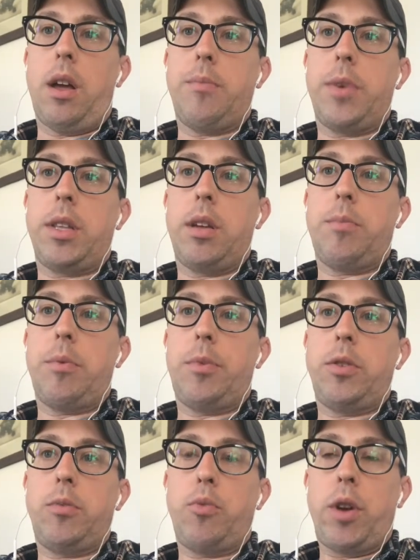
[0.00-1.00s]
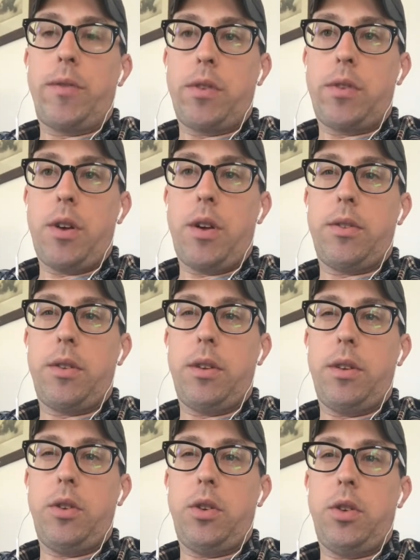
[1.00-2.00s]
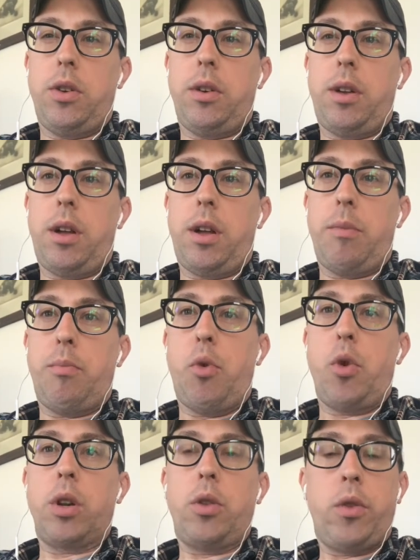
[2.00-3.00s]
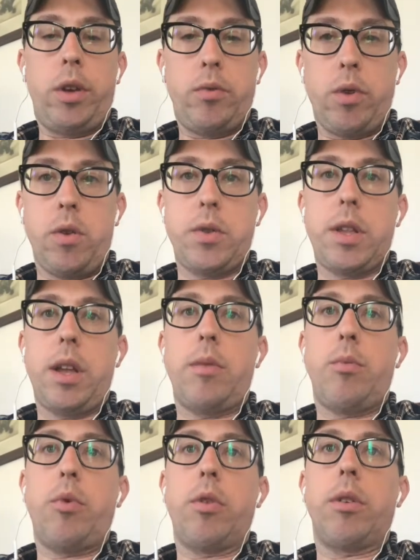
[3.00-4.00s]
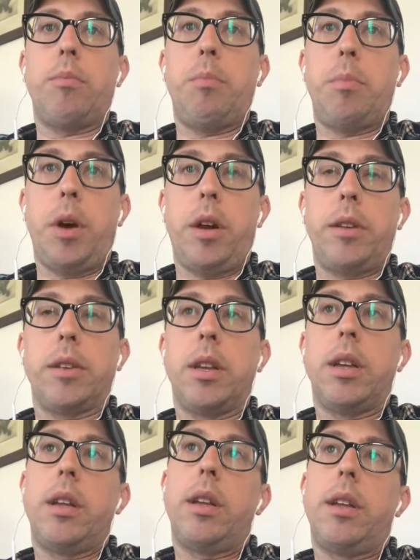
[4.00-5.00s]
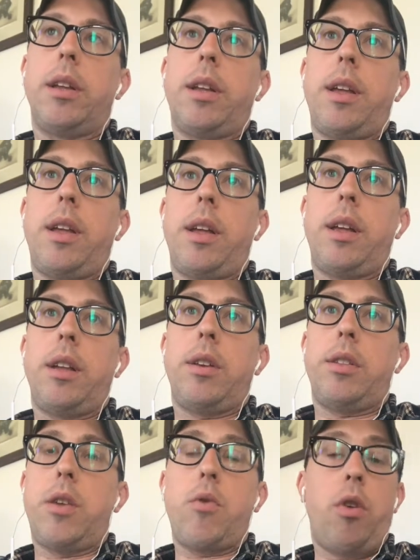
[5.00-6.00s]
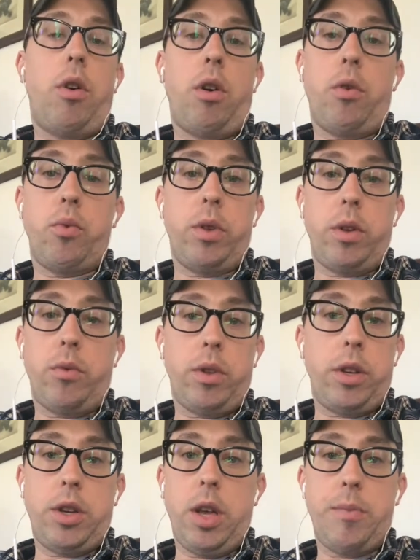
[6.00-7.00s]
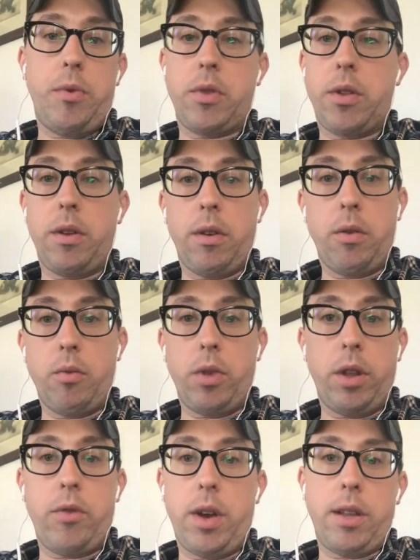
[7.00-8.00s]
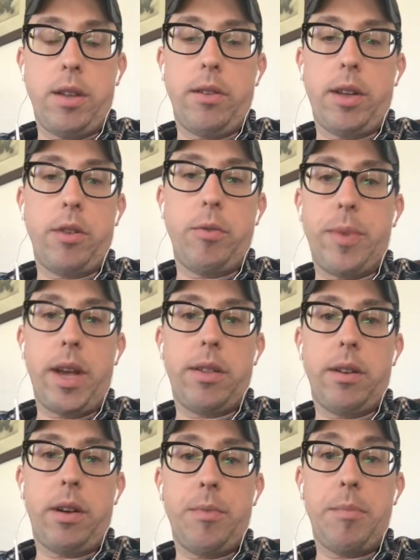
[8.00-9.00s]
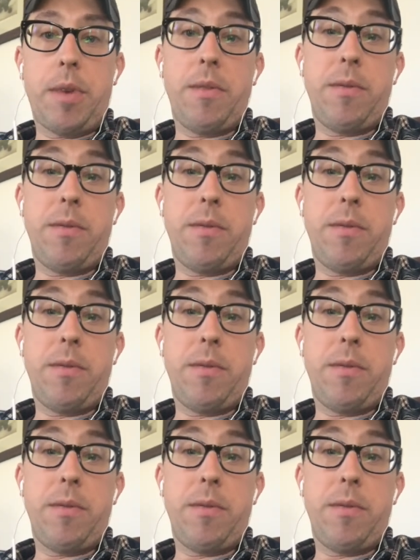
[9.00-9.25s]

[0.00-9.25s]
picked up a bunch of breakfast sausage, pork loin roast, and a pork butt. and they were all really, really cheap. It was a really great deal. I couldn't pass it up. And my